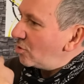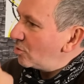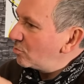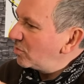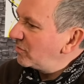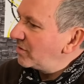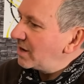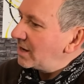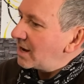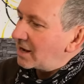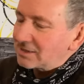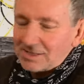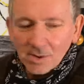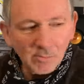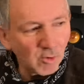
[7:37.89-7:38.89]
them with
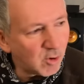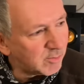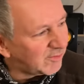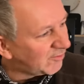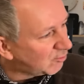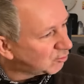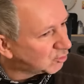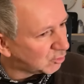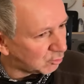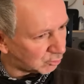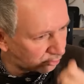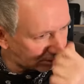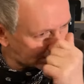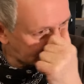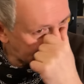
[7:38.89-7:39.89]
Elax. I put them with all
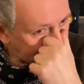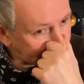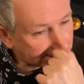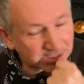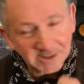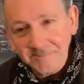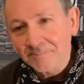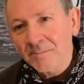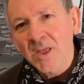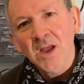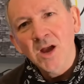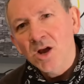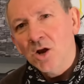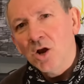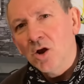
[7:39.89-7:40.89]
sorts of things.
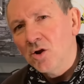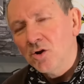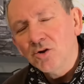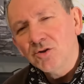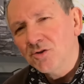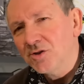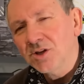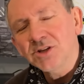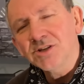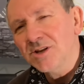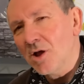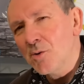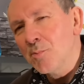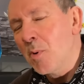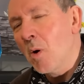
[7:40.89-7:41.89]
There's
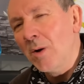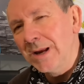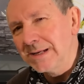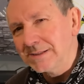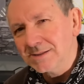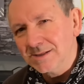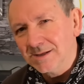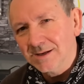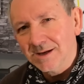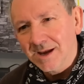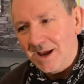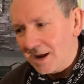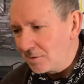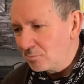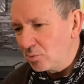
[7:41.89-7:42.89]
no point
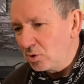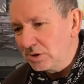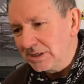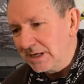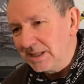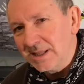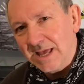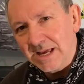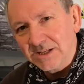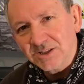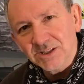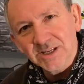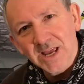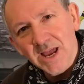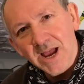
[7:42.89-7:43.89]
in putting
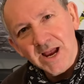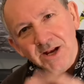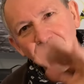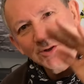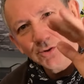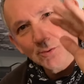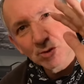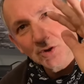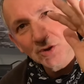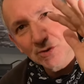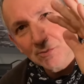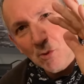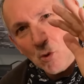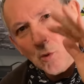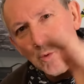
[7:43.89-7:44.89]
this into a
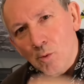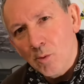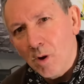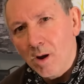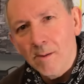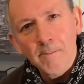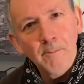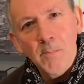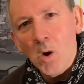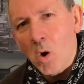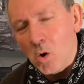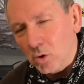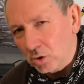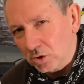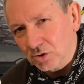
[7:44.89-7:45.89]
small
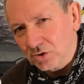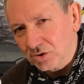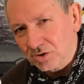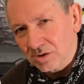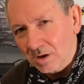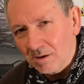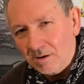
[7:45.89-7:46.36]
box,